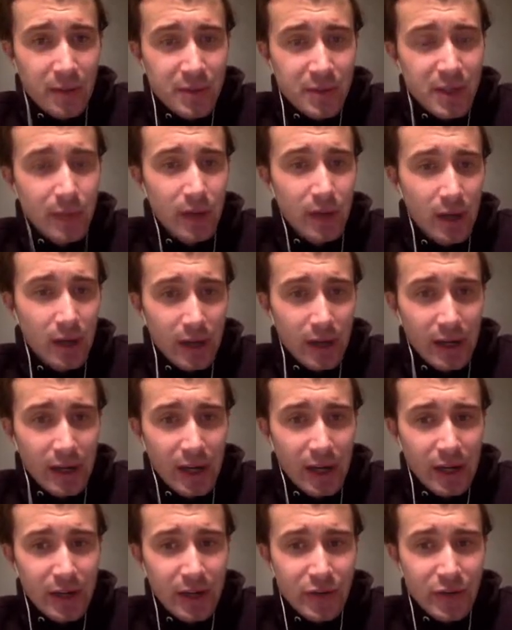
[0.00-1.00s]
So we're going an
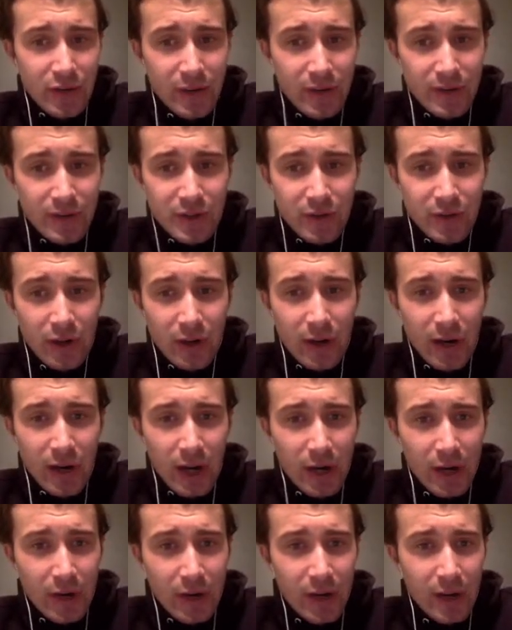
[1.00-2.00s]
Enerdrive Australia
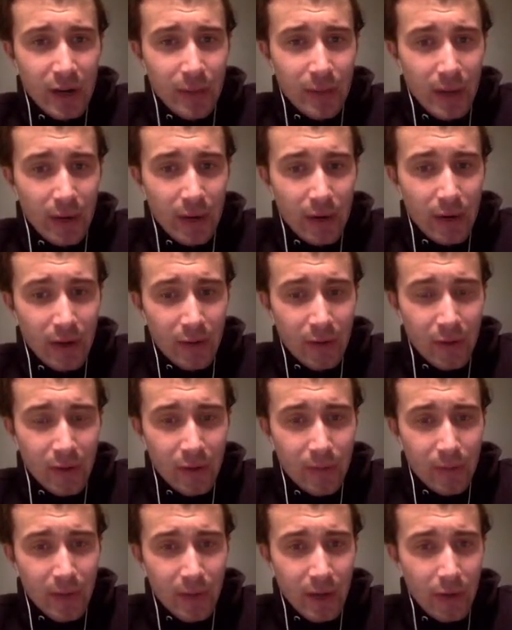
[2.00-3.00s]
100 amp hour
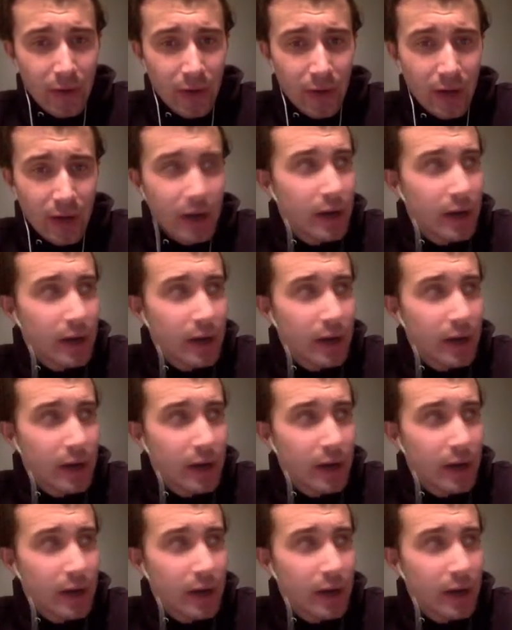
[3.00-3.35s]
lithium battery